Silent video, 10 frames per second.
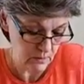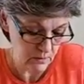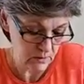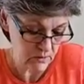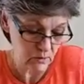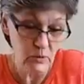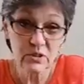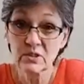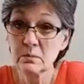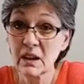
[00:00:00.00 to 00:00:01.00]
So we'll
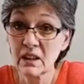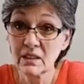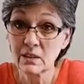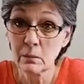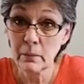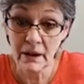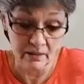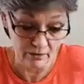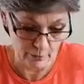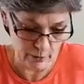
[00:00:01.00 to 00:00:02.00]
just make a little bed
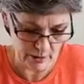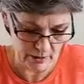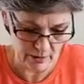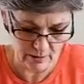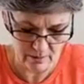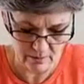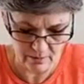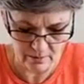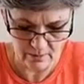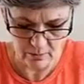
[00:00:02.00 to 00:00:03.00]
for it
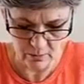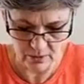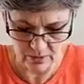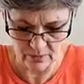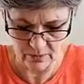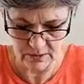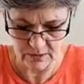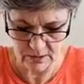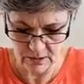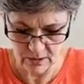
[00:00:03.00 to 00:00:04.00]
with the
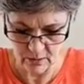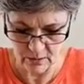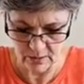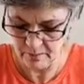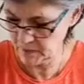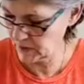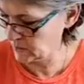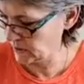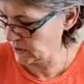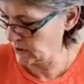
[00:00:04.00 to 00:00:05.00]
fuzzing towel. There
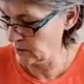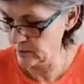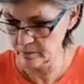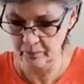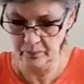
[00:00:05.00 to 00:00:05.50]
we go.